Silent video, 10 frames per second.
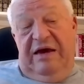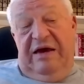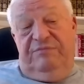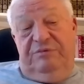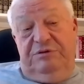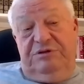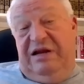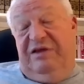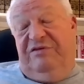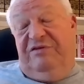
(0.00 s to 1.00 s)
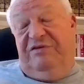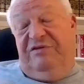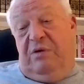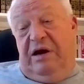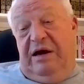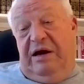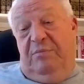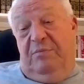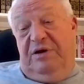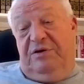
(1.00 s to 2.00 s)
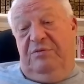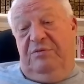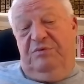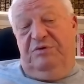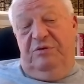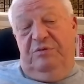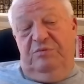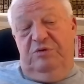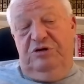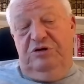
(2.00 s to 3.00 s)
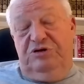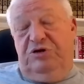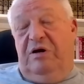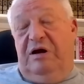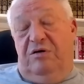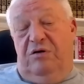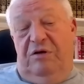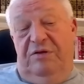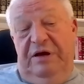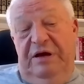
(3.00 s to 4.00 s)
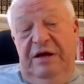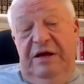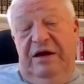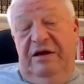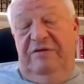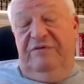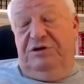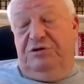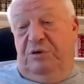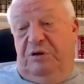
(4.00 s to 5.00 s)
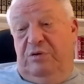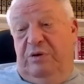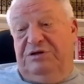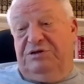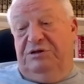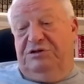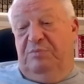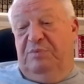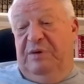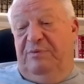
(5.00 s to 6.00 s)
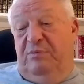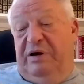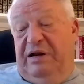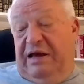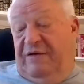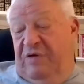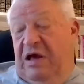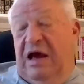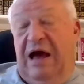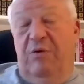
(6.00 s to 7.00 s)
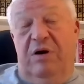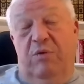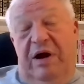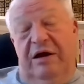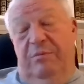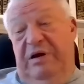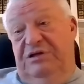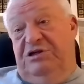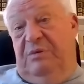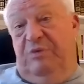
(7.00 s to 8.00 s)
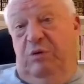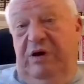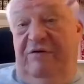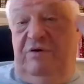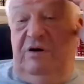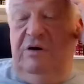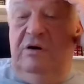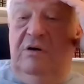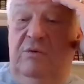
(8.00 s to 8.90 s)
have studied Zechariah, but to sort out all the individual questions that people might have, I want to recommend something. We had